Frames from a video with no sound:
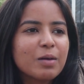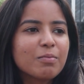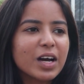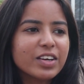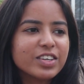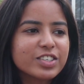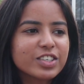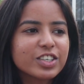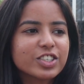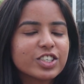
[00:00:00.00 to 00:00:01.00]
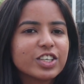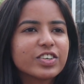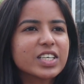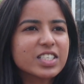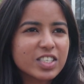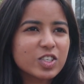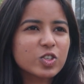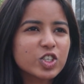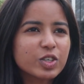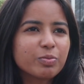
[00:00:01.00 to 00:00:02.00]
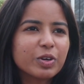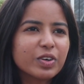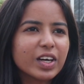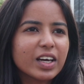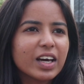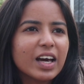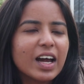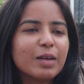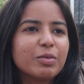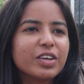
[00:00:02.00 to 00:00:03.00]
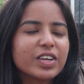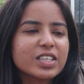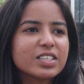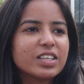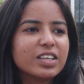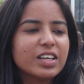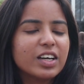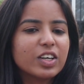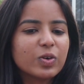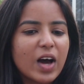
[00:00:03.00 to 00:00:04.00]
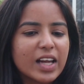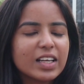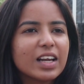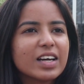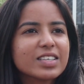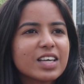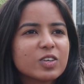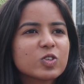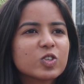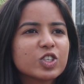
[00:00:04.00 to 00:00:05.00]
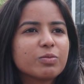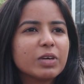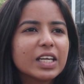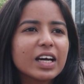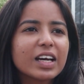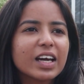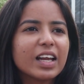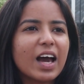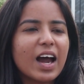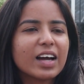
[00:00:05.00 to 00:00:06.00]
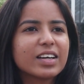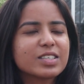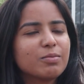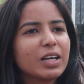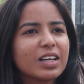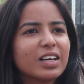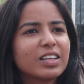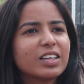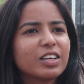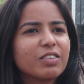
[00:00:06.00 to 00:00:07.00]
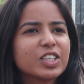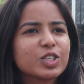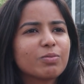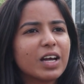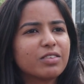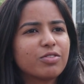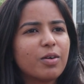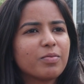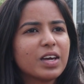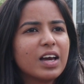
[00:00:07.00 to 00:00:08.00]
My research interest is in social computing, and I'm interested to analyze how social media can act as a mental health intervention platform.